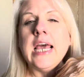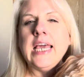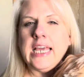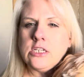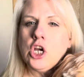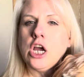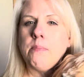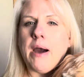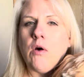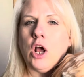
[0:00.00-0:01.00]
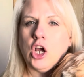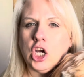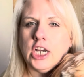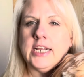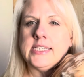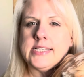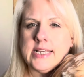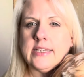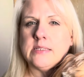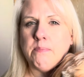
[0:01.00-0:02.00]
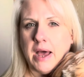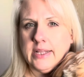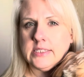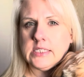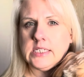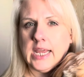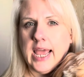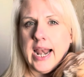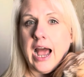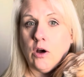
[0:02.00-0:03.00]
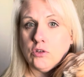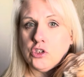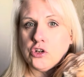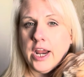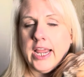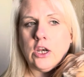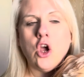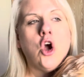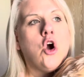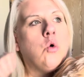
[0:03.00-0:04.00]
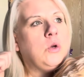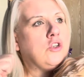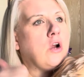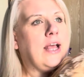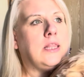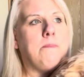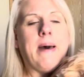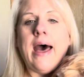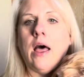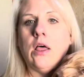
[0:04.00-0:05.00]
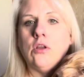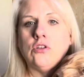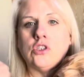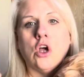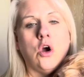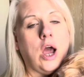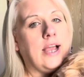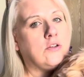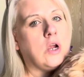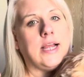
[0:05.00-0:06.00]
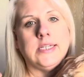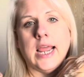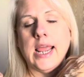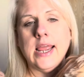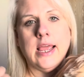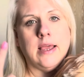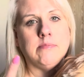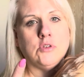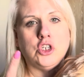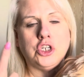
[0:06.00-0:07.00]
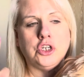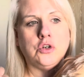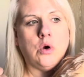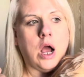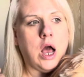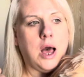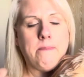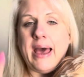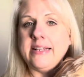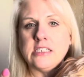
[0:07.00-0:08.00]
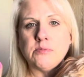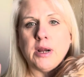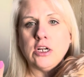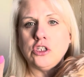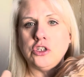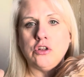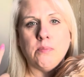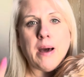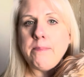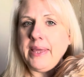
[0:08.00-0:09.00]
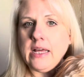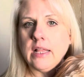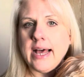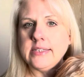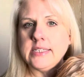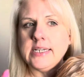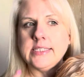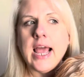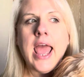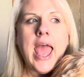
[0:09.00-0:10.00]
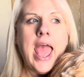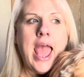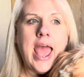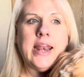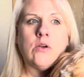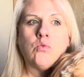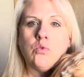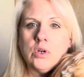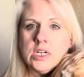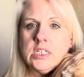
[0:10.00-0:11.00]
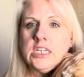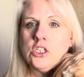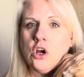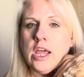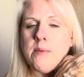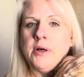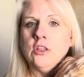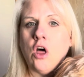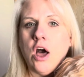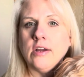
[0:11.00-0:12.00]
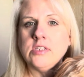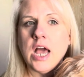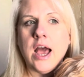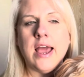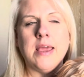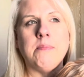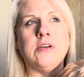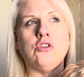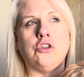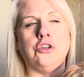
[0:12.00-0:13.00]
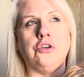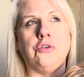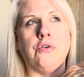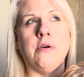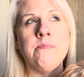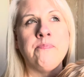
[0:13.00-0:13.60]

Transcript: He took about a good six months to get house trained. We tried the bells. I tried taking him to uh, PetSmart to do the puppy classes. And it really took him a long time to